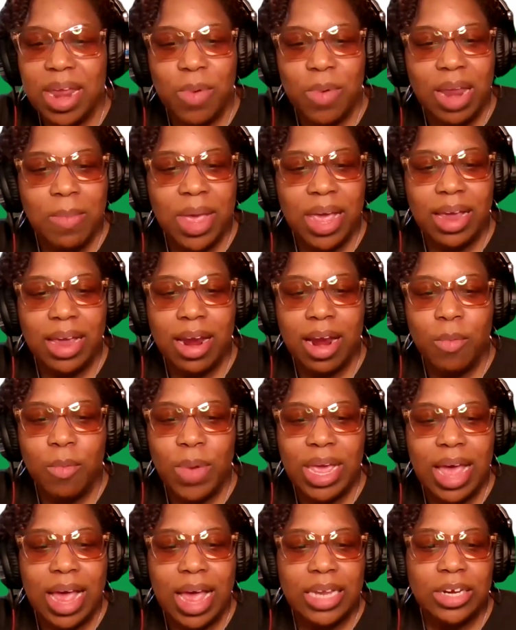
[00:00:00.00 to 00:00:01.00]
girl.
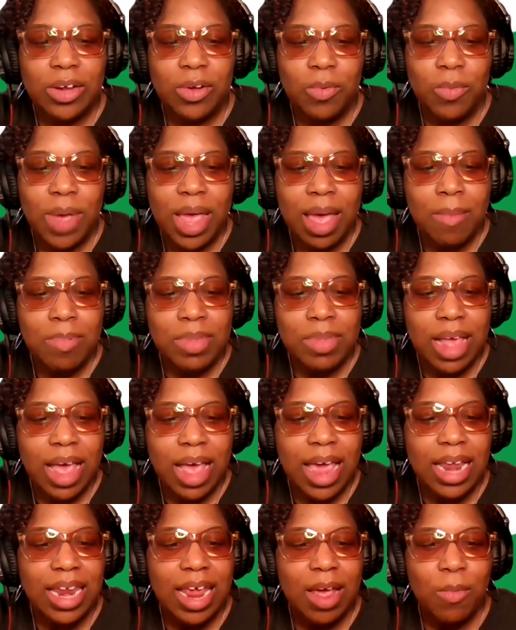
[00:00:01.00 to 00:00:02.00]
We got your
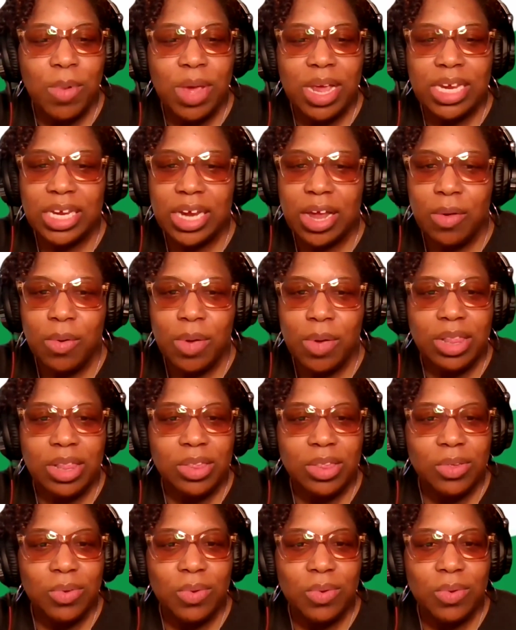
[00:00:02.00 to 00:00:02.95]
website that we showing too.